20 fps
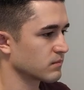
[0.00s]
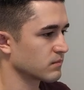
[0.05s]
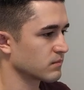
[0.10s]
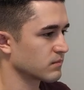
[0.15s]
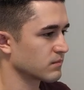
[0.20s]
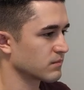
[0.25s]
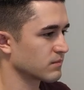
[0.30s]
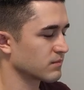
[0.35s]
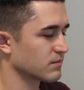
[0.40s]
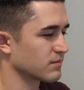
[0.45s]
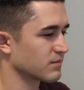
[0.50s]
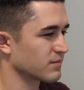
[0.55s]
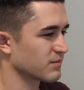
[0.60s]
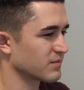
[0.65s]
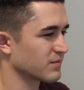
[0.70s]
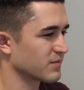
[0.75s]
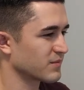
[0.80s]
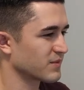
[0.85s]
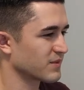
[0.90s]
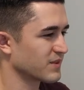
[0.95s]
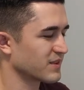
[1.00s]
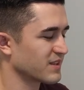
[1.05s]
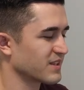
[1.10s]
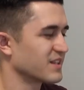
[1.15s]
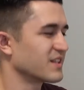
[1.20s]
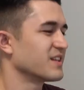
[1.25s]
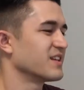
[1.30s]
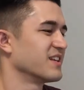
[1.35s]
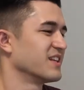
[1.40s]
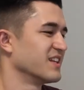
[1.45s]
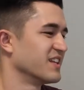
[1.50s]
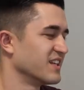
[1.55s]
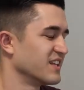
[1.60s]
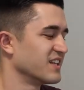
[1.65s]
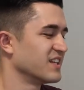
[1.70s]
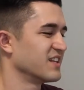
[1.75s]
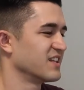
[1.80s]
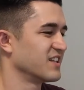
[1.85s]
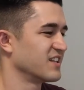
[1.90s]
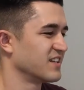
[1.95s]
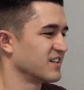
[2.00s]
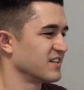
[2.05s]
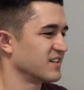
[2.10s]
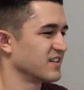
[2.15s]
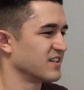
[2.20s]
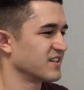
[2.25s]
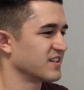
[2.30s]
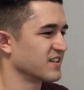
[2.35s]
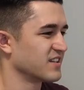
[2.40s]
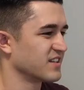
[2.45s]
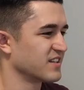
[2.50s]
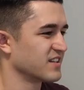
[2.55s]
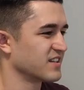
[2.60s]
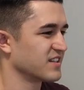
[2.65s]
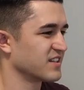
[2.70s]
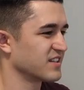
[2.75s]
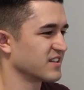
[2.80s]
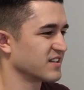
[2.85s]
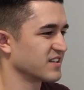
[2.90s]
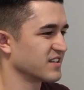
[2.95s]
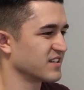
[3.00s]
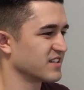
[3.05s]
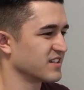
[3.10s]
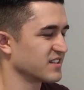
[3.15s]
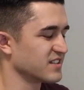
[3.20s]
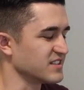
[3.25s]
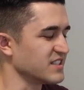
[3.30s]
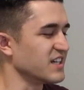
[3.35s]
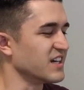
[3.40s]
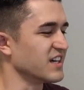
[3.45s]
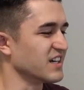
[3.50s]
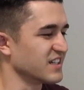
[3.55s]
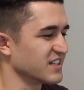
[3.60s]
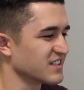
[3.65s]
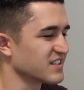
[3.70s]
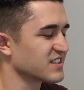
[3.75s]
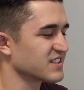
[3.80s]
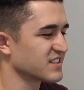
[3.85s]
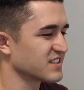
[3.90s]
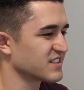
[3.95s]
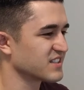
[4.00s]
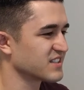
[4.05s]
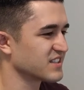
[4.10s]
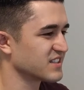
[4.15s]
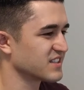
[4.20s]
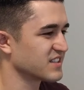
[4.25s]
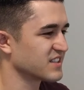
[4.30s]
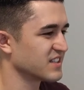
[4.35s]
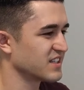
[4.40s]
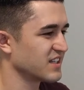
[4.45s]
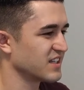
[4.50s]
No words are spoken by the person on screen.